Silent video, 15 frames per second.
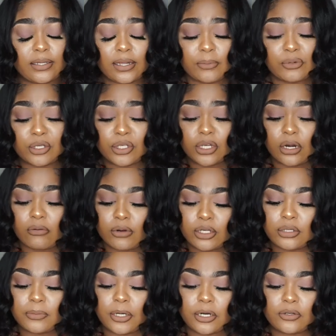I'm just gonna
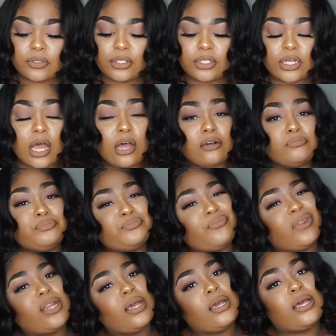read you my notes. So
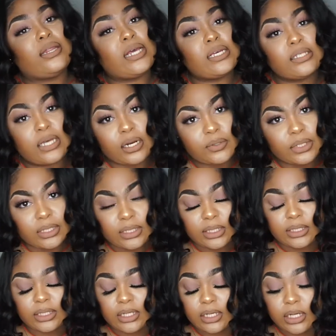they said it was a
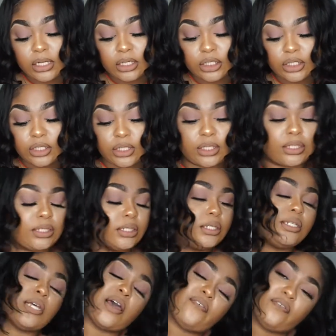16-inch. It's
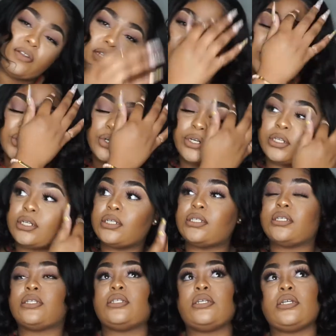definitely shorter than a
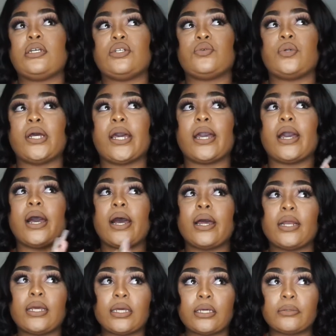16-inch when I
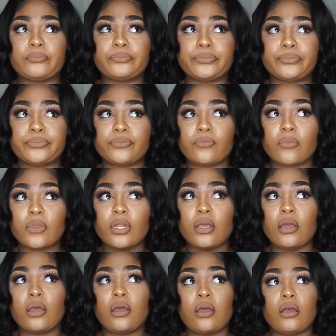got it.
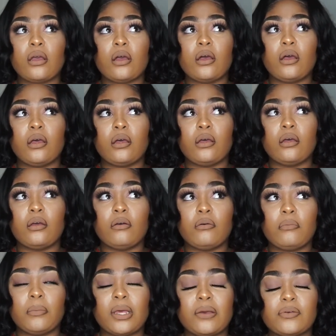
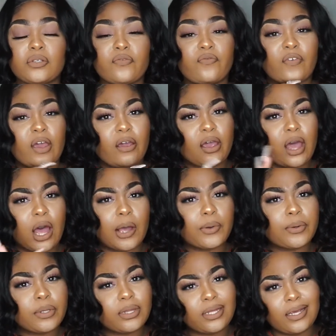It was a very
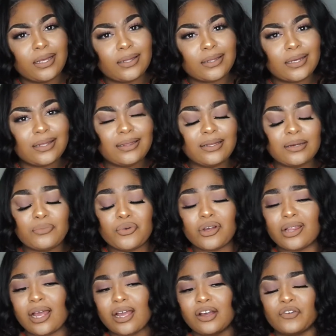awkward length. It looked
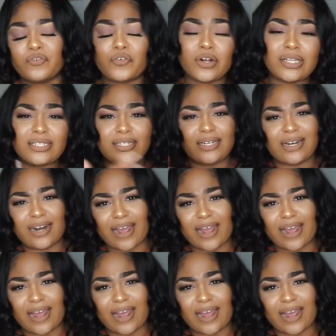more like a 14.5,